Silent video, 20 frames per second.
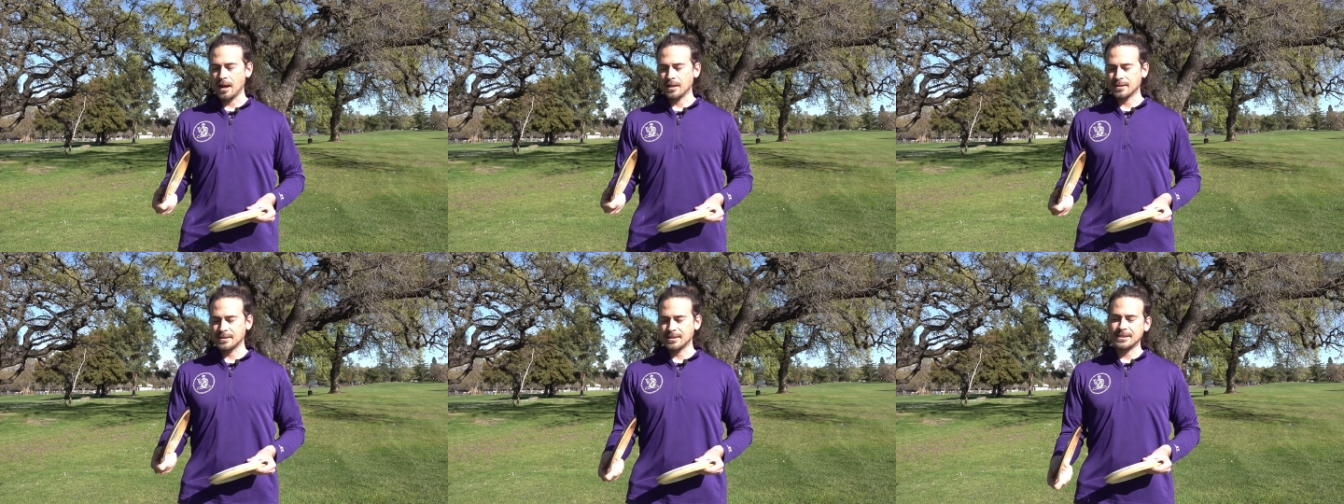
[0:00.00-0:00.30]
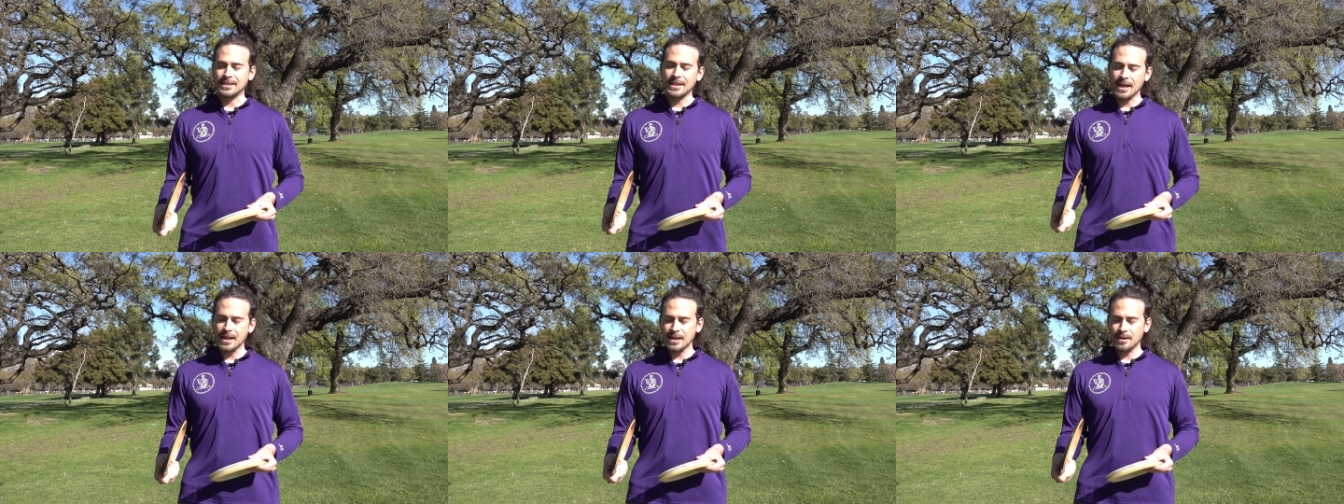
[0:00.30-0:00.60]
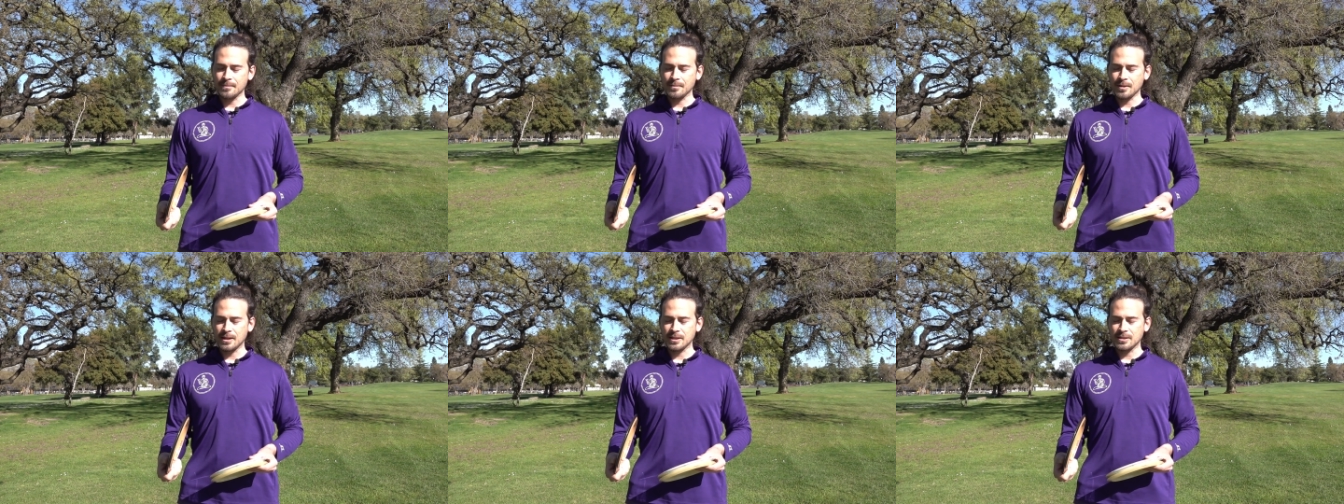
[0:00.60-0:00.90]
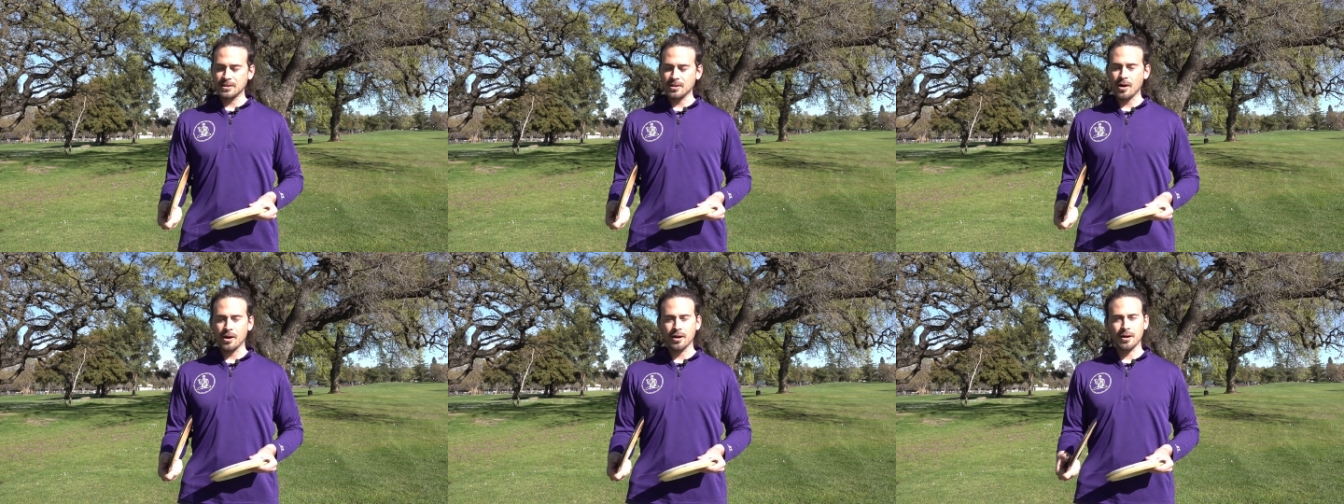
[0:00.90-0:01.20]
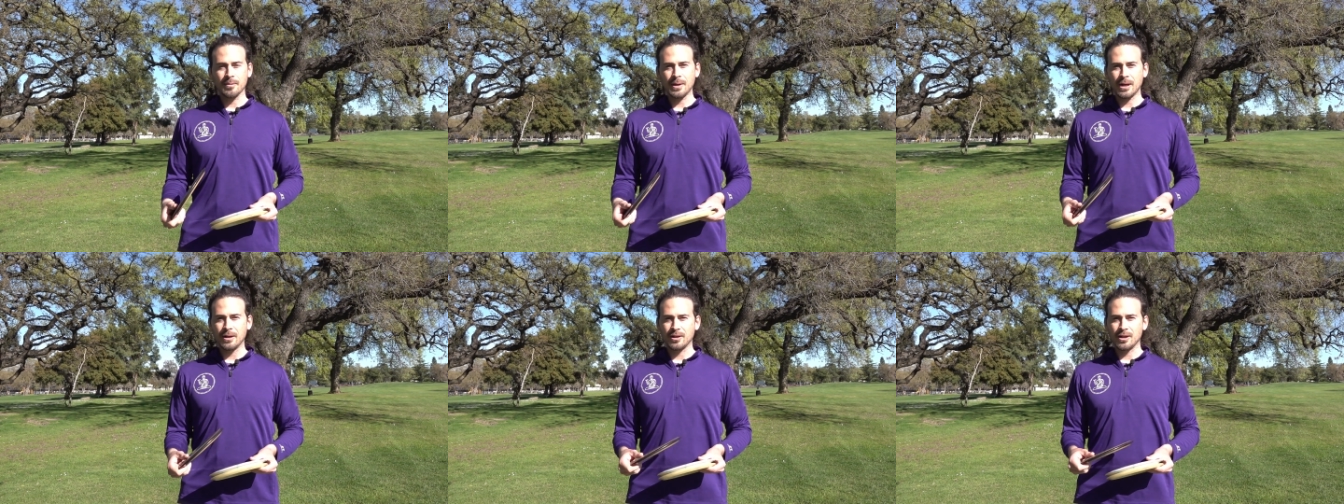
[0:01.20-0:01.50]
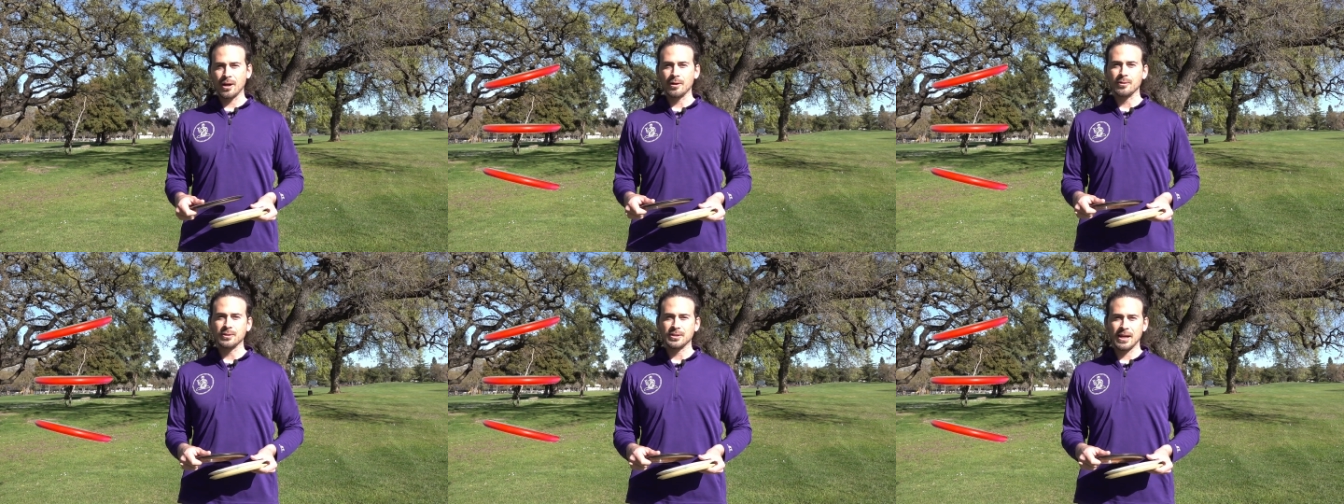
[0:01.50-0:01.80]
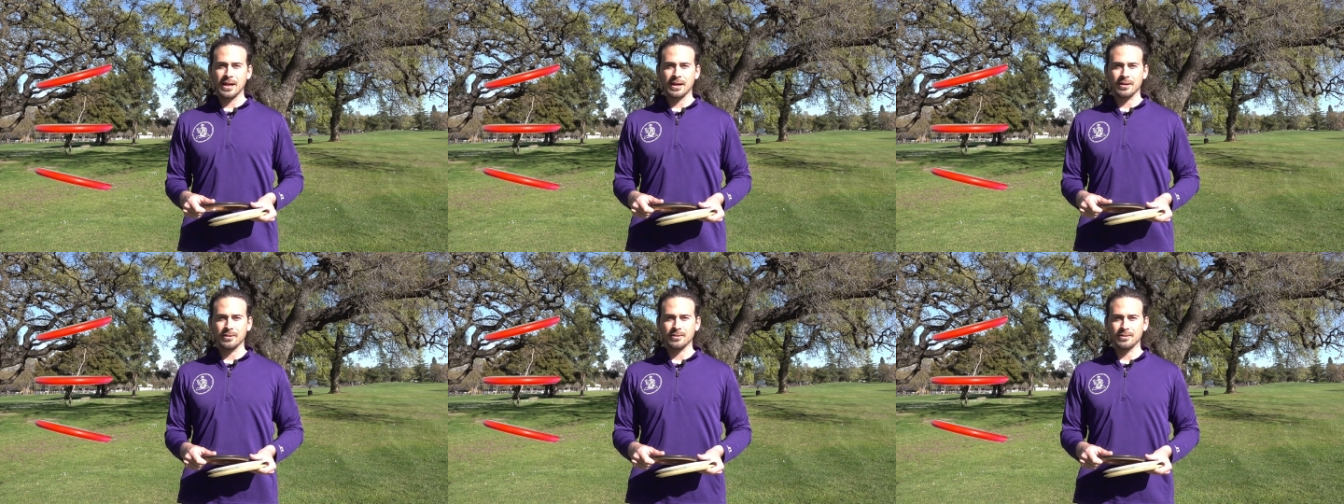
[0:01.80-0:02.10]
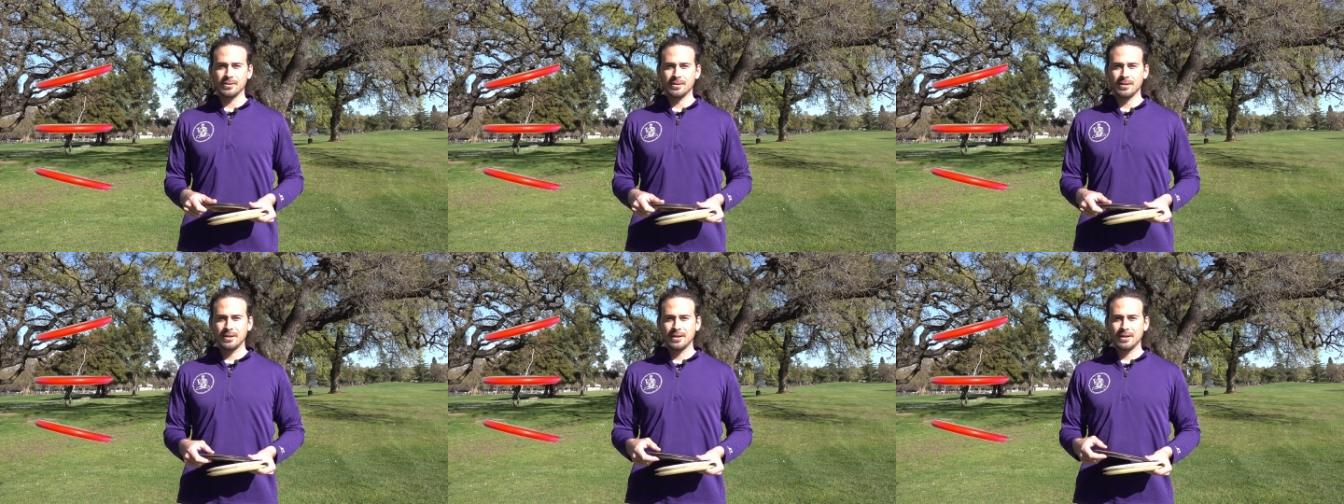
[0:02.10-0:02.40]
Today I'm going to talk about nose angle.